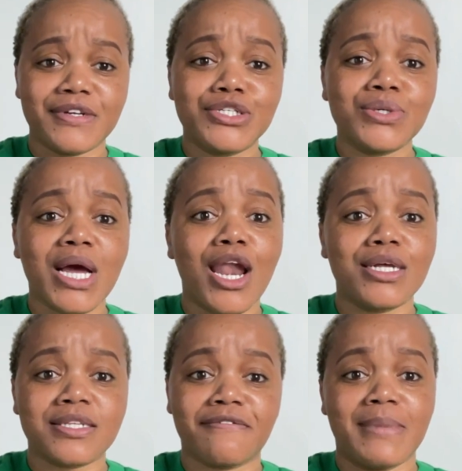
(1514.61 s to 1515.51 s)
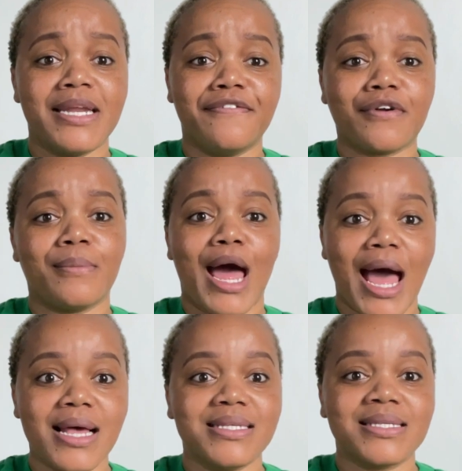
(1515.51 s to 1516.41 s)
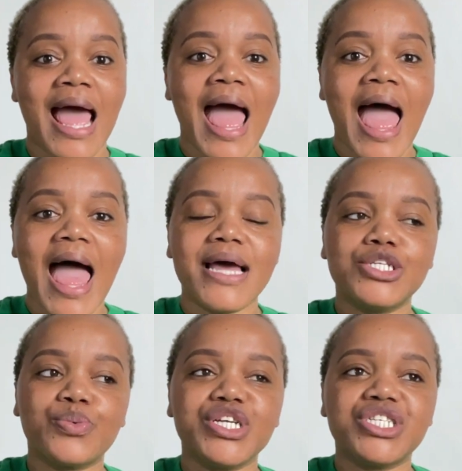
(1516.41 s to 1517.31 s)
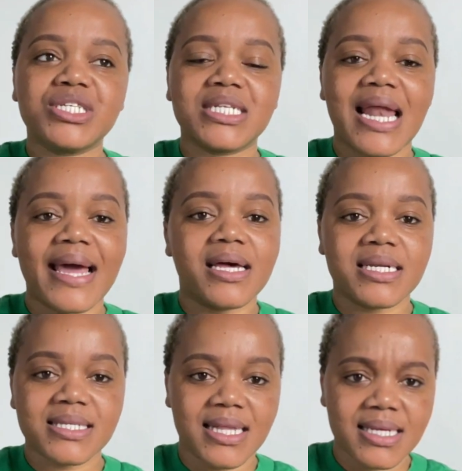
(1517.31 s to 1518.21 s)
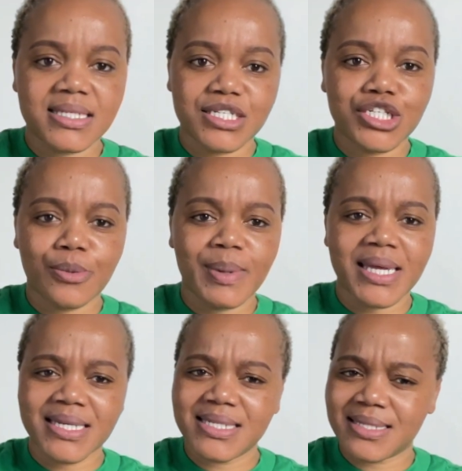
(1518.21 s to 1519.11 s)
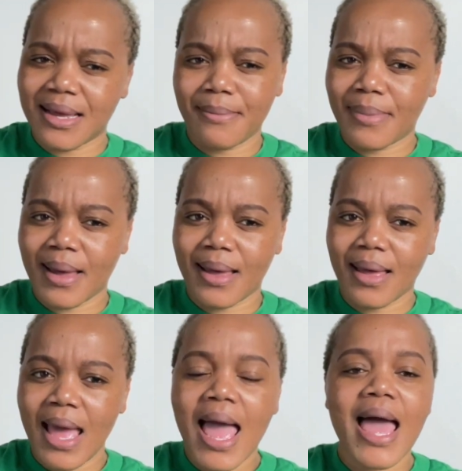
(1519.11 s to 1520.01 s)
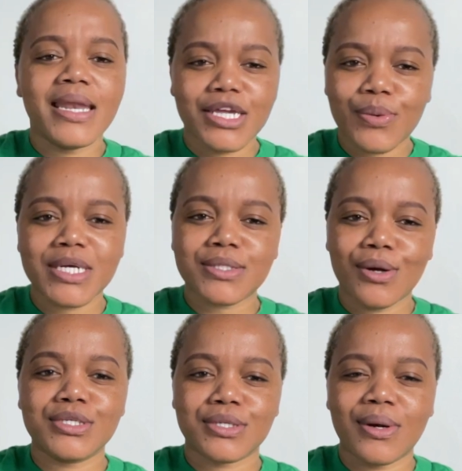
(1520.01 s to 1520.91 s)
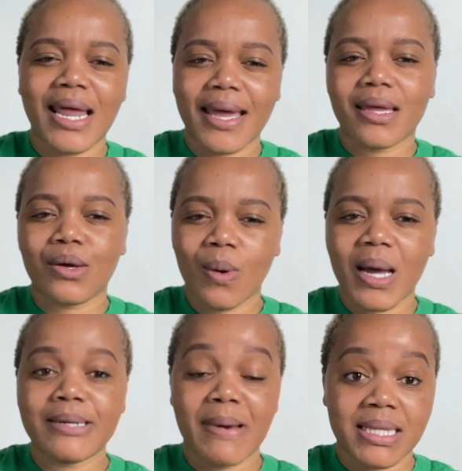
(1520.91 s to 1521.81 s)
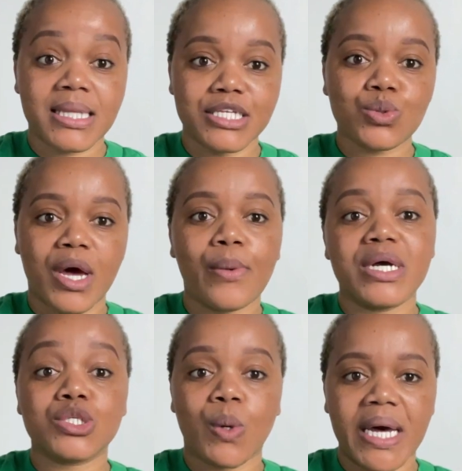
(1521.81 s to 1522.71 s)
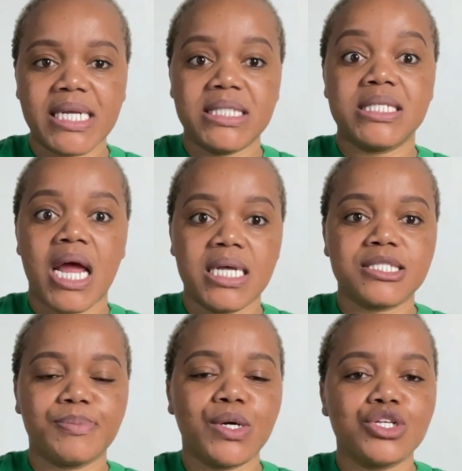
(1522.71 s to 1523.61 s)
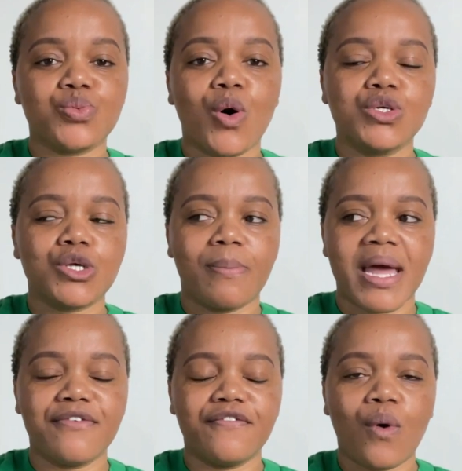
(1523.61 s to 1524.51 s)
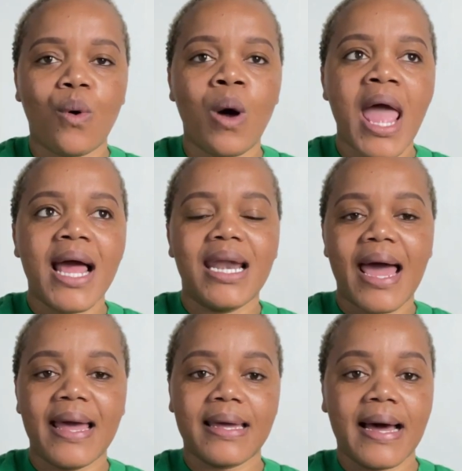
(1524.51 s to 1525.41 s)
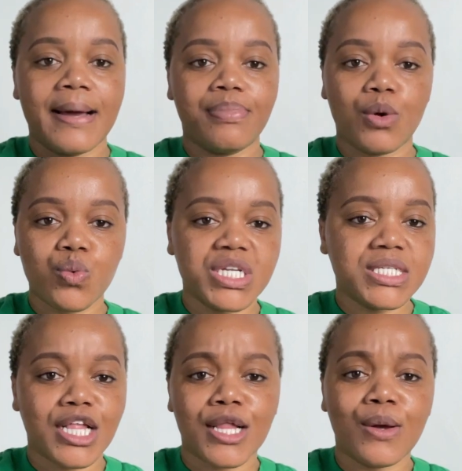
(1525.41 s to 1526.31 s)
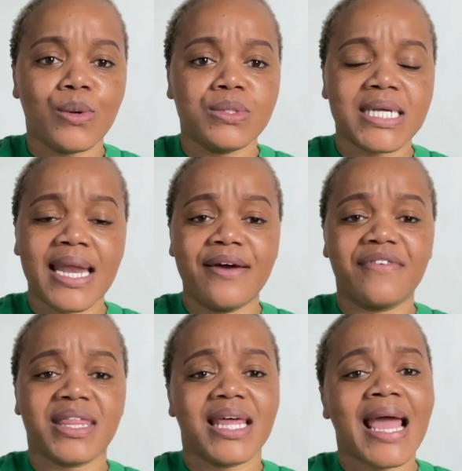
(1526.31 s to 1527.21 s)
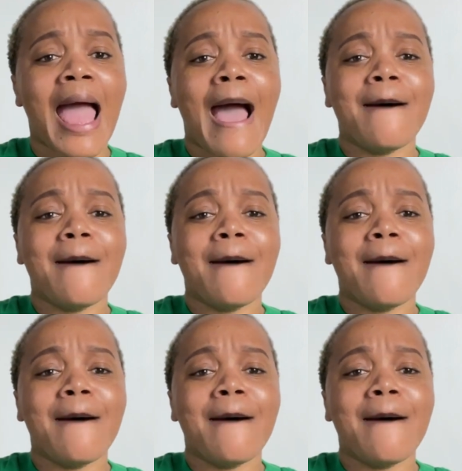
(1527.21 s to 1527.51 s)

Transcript: It took a lot of money from us, and we just like recently did shopping in December, and it was also like quite, but this one was quite intense because we're also buying for like winter clothes and everything.